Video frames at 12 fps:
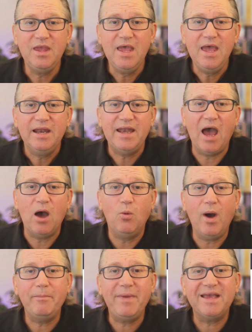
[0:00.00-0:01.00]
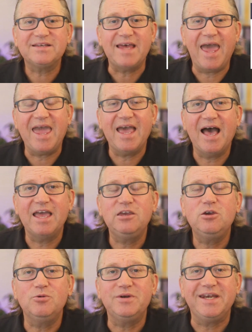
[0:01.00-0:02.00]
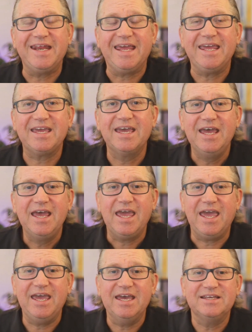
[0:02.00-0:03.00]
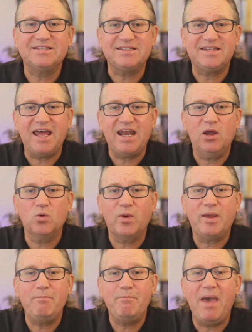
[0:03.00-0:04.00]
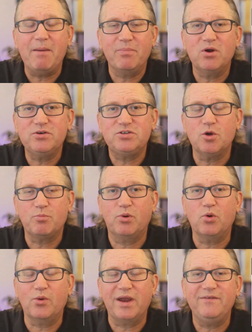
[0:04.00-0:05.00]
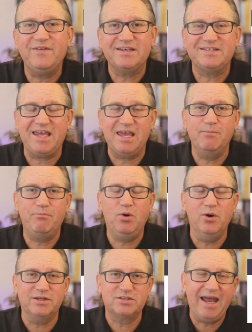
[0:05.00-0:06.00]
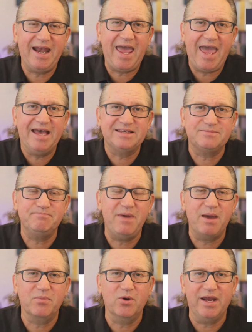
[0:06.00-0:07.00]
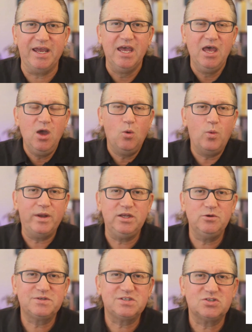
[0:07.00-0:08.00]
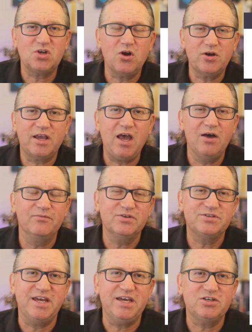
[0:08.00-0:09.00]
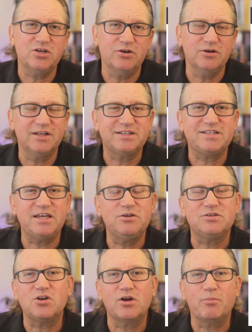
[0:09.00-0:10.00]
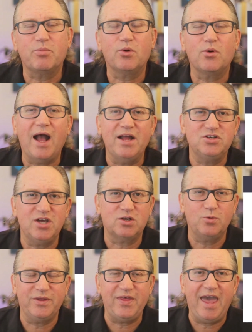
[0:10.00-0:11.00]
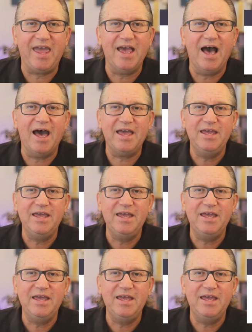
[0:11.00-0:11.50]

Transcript: Now, what makes AI unique is that it remembers your previous input. So it has memory. When you start a conversation, or let's say you start a project with AI,